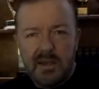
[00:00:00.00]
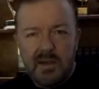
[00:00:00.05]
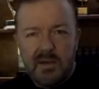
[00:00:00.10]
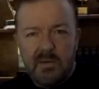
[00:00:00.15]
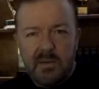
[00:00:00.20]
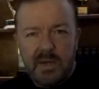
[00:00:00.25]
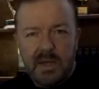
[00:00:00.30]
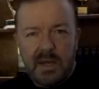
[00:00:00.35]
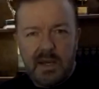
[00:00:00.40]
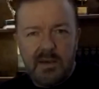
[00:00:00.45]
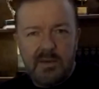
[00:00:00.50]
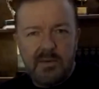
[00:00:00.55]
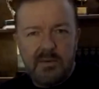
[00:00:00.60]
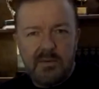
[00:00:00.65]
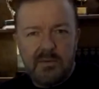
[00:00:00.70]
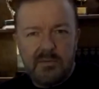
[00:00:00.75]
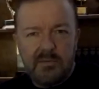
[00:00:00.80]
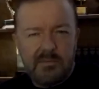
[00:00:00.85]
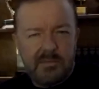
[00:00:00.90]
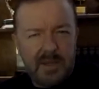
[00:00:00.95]
we go,
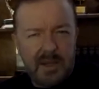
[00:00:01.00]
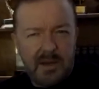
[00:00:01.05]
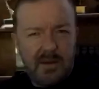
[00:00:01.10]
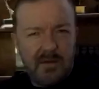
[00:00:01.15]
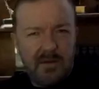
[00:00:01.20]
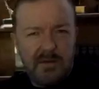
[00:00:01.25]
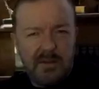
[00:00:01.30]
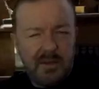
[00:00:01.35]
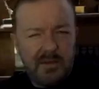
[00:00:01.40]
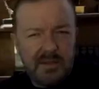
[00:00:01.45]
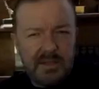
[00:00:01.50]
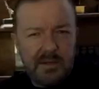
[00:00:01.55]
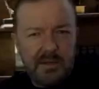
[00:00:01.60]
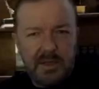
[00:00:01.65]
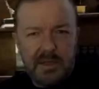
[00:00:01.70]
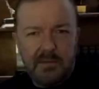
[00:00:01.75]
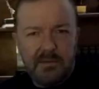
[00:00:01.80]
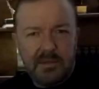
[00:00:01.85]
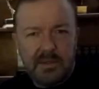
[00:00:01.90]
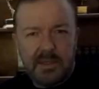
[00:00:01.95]
"No, don't tell your
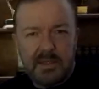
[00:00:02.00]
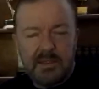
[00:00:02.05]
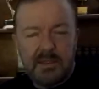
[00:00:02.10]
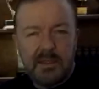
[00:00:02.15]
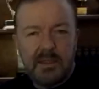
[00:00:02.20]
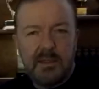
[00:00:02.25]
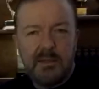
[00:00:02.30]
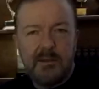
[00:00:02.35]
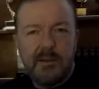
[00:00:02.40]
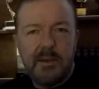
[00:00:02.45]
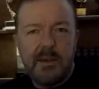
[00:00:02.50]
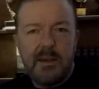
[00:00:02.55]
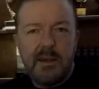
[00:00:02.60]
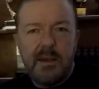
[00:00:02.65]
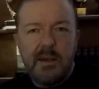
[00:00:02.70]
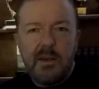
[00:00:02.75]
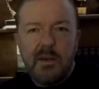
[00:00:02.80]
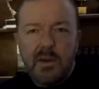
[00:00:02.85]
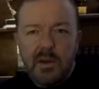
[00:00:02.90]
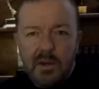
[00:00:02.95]
little sister."
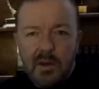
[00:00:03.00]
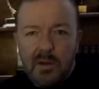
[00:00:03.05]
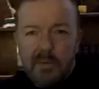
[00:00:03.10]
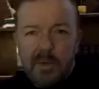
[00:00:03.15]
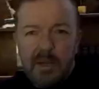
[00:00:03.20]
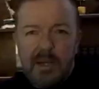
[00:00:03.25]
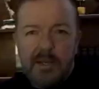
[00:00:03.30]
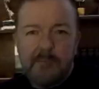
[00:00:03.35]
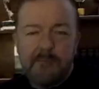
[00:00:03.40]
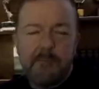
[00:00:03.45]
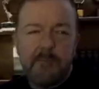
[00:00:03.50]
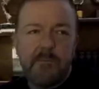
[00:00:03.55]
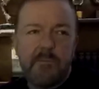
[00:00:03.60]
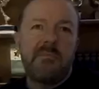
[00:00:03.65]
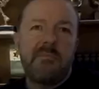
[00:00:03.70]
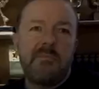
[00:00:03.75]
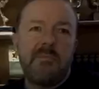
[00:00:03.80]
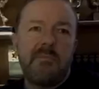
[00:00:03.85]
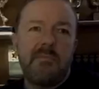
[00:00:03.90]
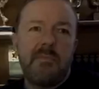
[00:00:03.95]
You know what I mean?
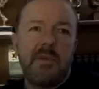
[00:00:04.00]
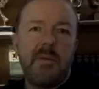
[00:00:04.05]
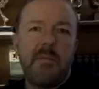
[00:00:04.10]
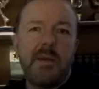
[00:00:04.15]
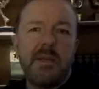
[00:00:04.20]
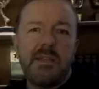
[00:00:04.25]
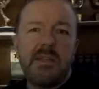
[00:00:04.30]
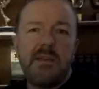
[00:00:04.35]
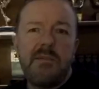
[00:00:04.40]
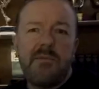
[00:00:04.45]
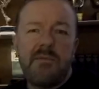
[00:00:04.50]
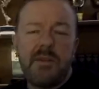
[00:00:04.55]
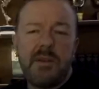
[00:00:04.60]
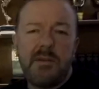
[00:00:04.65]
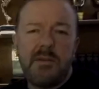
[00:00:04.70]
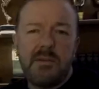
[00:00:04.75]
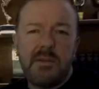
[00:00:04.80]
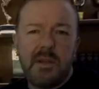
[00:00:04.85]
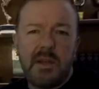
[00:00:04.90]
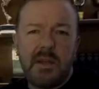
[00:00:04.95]
Imagine if
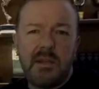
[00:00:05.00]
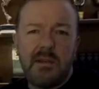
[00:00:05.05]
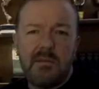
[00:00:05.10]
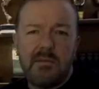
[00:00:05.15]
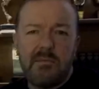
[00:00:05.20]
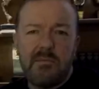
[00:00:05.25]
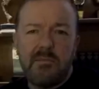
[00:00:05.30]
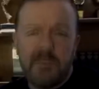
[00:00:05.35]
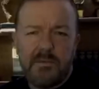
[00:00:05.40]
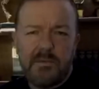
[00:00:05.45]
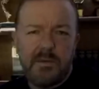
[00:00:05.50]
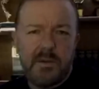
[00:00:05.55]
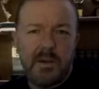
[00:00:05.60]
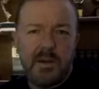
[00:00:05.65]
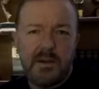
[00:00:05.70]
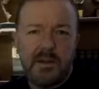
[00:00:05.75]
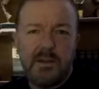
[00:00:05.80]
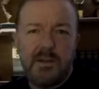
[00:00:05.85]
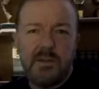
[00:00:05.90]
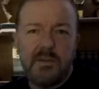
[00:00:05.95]
there's like
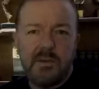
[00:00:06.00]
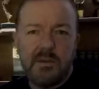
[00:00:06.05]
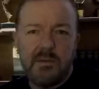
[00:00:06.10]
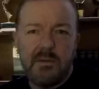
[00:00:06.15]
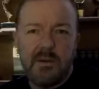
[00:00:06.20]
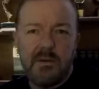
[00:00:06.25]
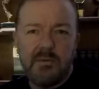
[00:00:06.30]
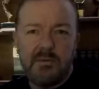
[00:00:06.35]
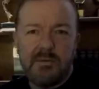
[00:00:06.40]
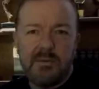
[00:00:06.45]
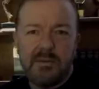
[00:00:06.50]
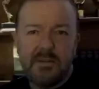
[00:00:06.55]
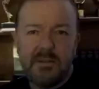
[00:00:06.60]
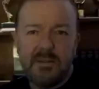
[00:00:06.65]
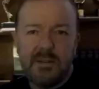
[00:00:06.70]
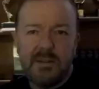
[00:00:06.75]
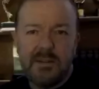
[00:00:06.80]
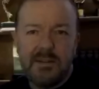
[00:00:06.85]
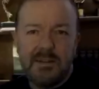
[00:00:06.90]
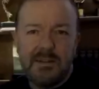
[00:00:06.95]
32-year-olds
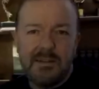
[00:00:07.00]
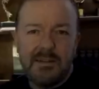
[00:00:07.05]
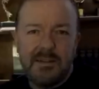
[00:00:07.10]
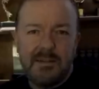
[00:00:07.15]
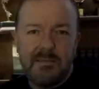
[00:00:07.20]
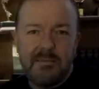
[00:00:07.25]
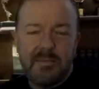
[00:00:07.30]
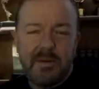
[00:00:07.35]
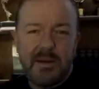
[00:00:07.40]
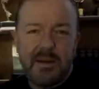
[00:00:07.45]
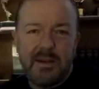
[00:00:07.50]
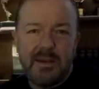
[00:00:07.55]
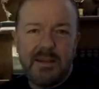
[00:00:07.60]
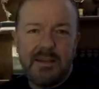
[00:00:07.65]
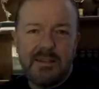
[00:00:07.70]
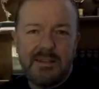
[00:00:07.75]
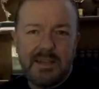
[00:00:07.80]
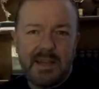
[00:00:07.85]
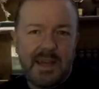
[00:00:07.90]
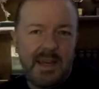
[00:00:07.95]
at parties
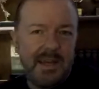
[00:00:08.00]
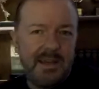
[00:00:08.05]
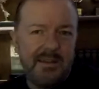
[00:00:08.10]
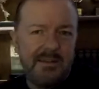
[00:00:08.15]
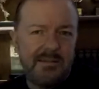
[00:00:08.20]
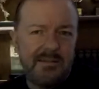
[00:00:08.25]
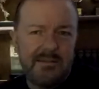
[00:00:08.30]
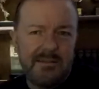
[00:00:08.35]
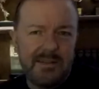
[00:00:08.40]
saying